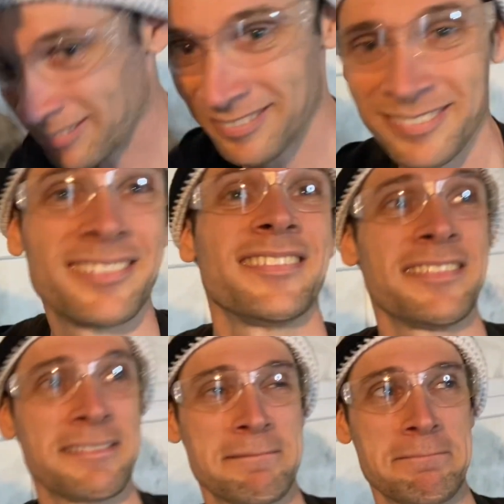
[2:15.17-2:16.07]

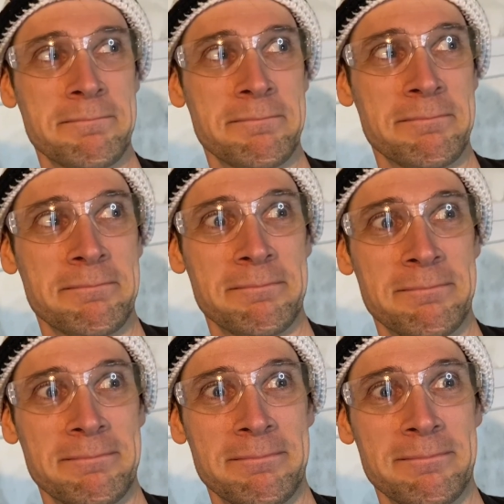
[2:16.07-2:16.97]

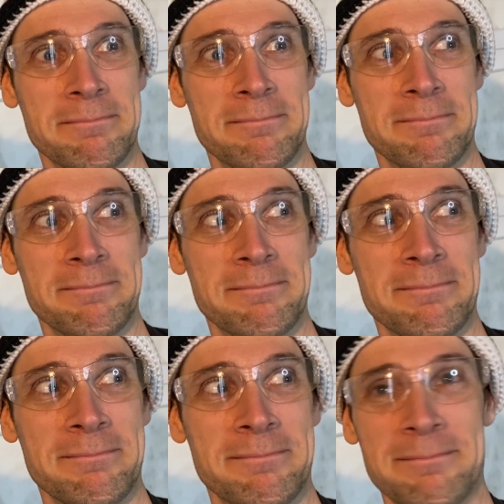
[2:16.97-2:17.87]

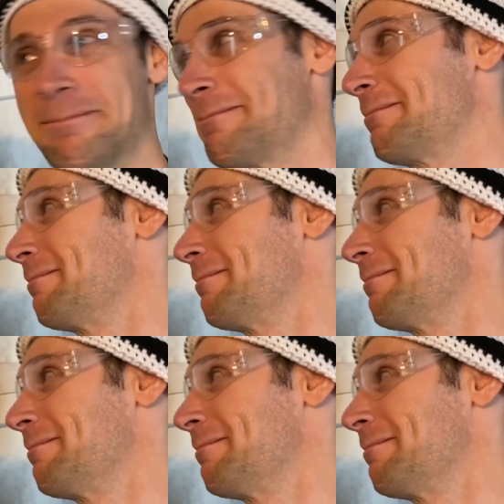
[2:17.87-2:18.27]
[no speech]